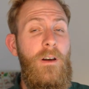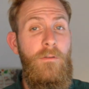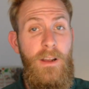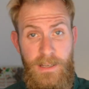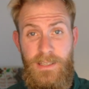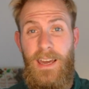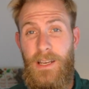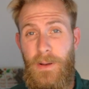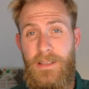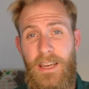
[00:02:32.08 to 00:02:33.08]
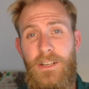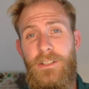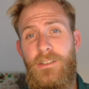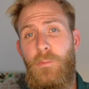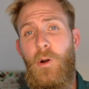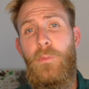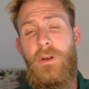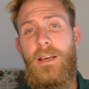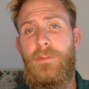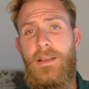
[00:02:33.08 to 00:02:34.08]
realistic expectations and
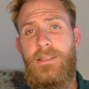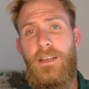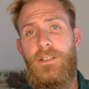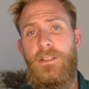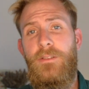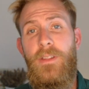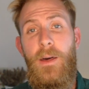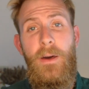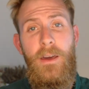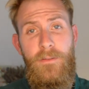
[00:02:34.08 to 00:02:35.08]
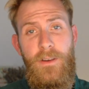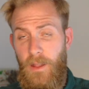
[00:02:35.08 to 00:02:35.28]
appropriate expectations for their behaviour.